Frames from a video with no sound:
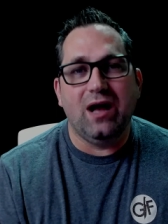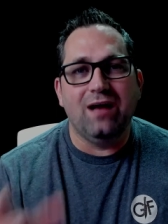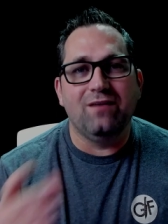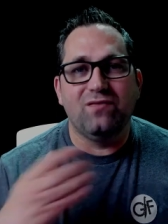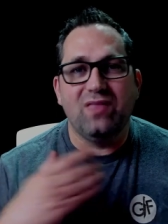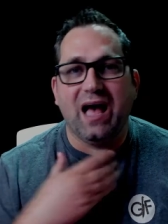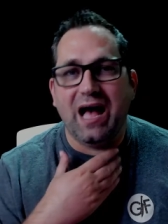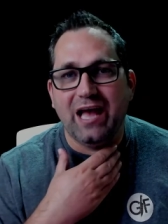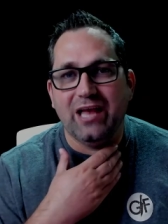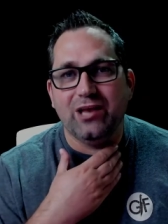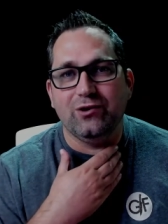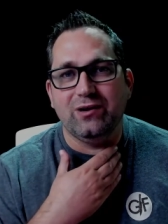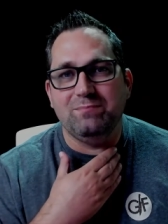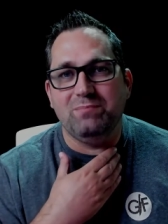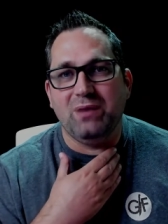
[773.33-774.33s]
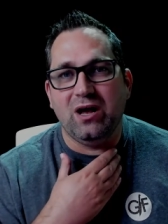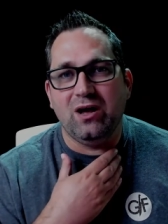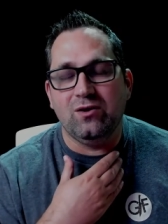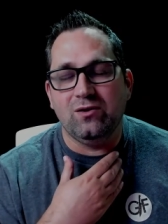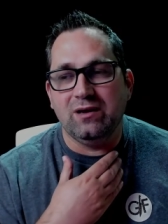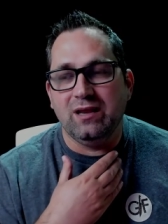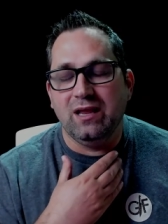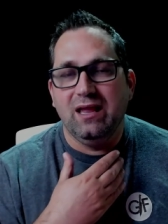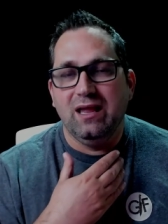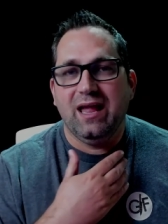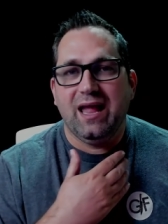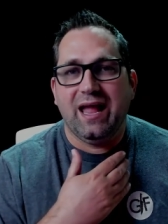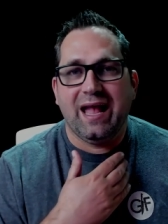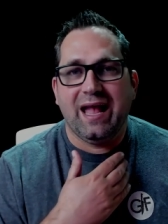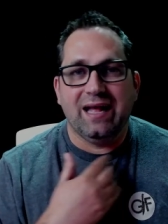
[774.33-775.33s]
of the hyoid bone
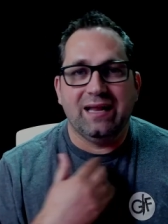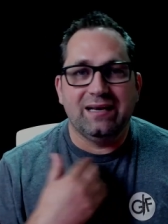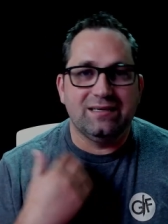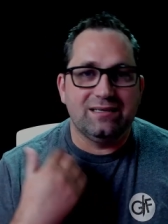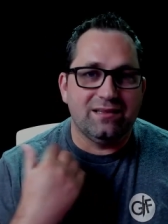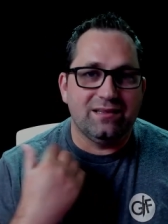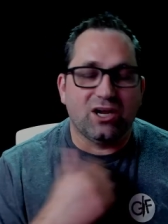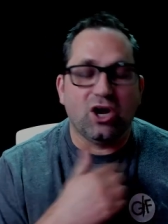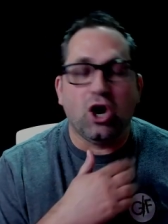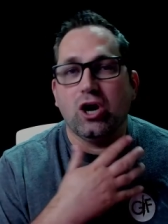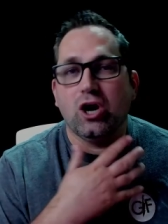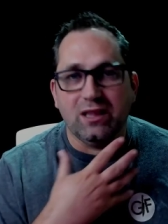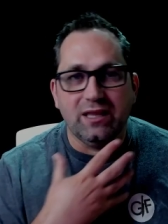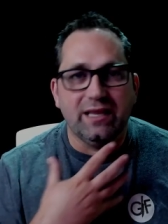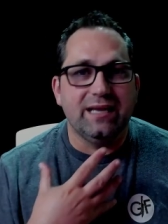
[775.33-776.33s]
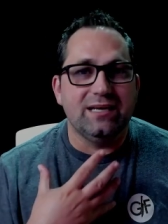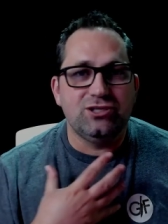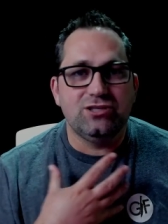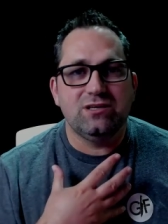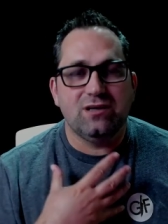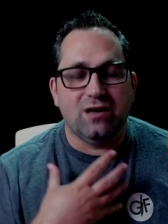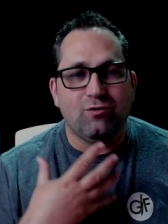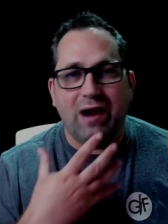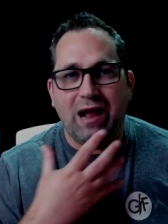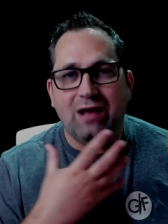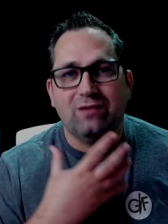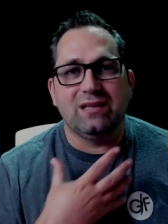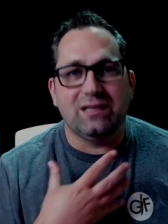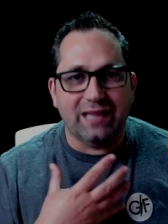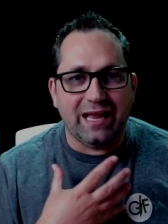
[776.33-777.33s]
and the cartilage
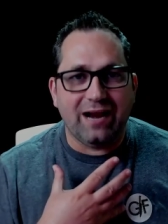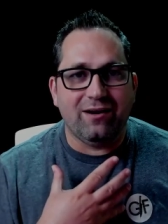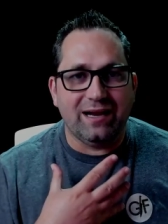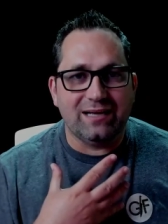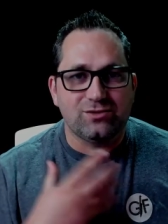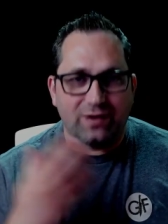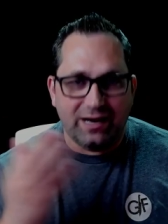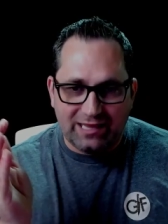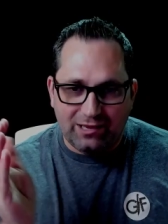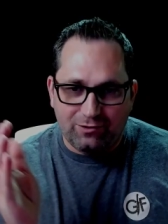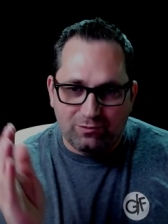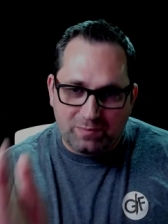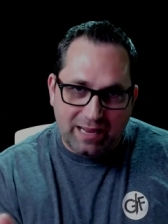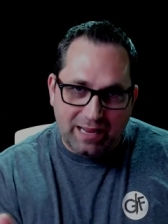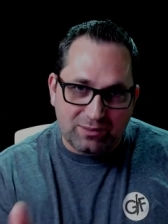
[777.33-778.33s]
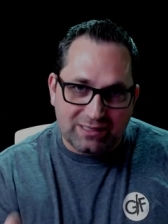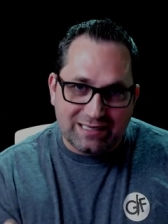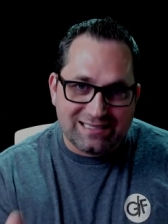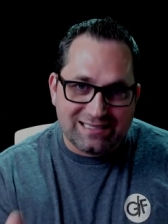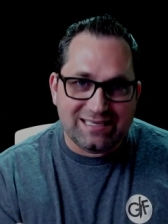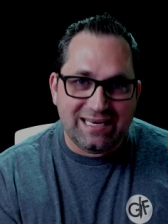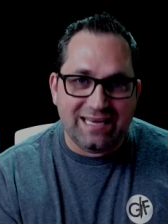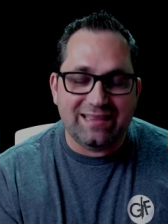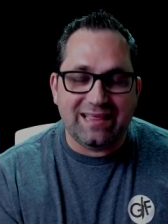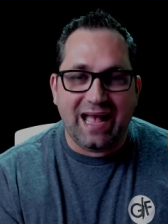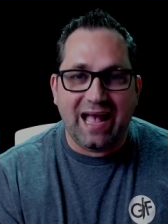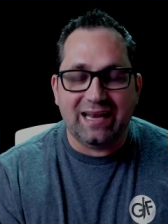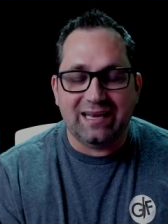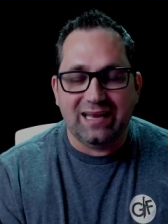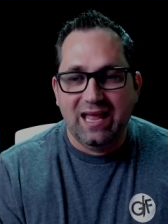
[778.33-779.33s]
around the larynx, right? They would be able to see
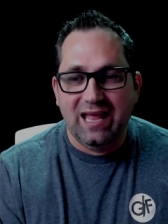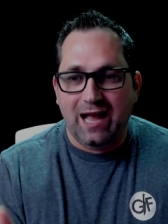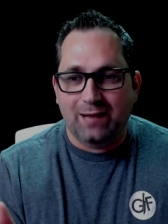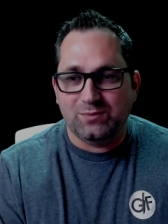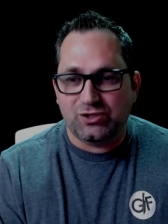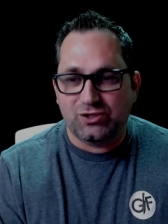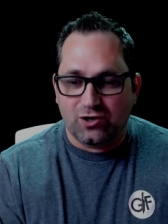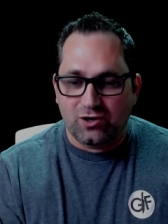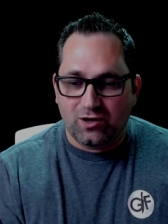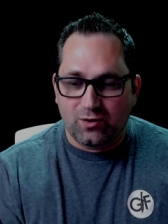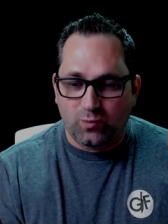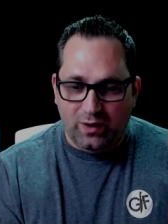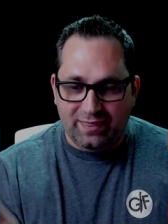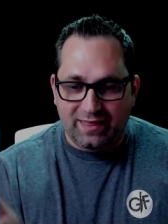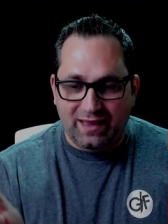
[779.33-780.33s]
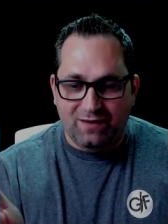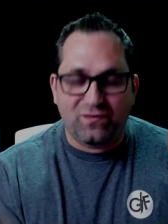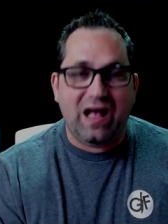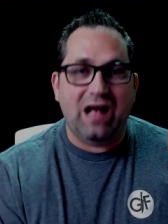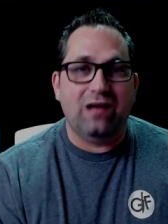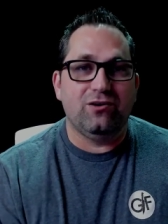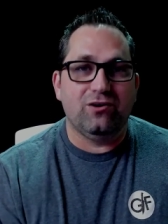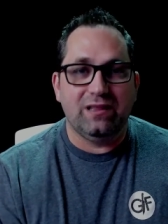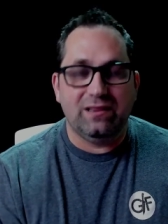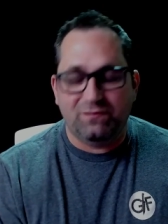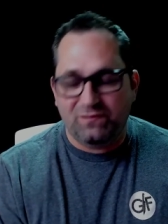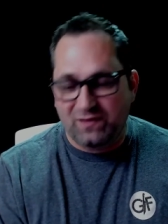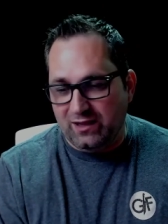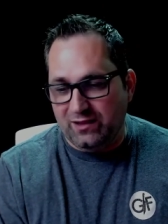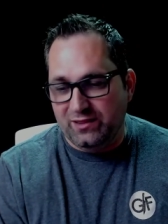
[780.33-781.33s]
that. I'm sure when they found her in the
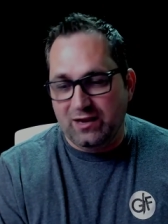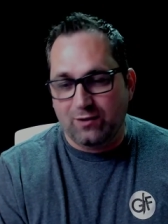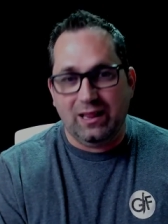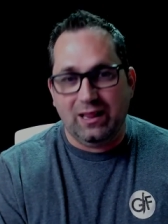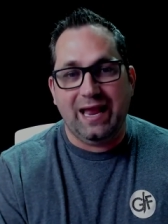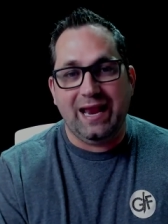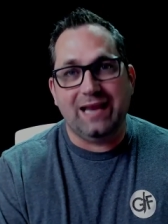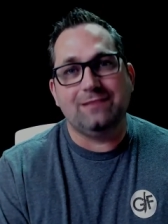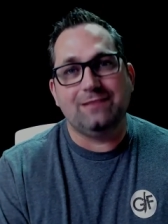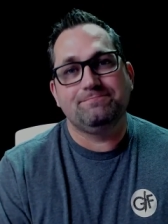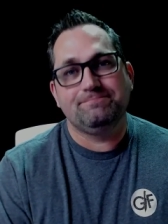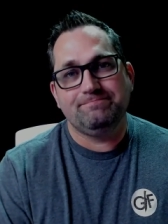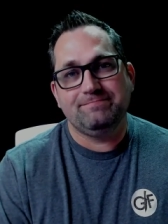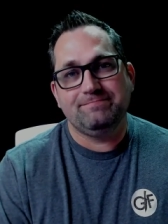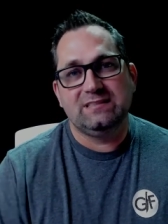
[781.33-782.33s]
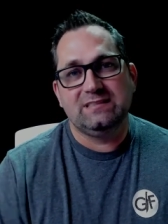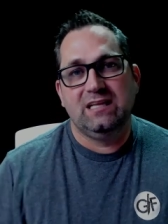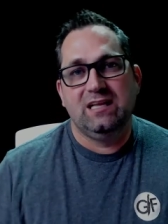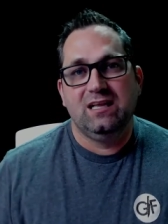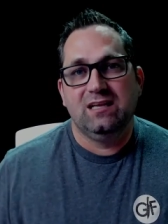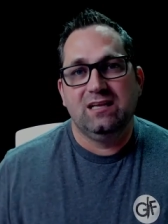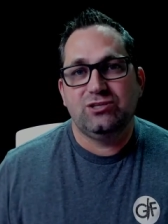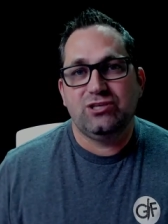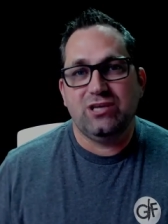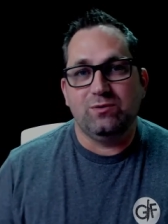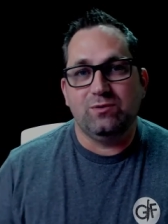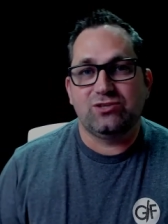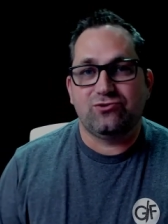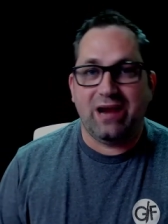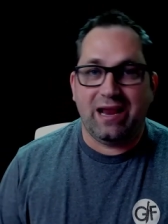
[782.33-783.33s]
field, they were like, she
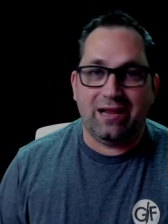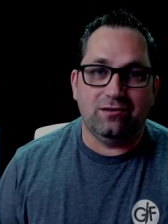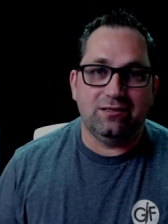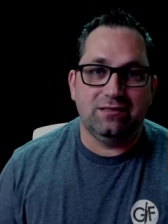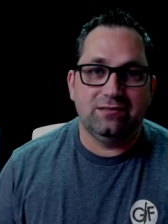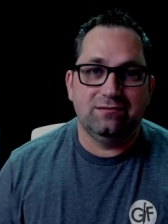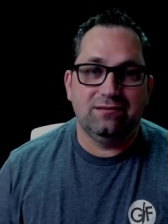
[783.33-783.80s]
was strangled.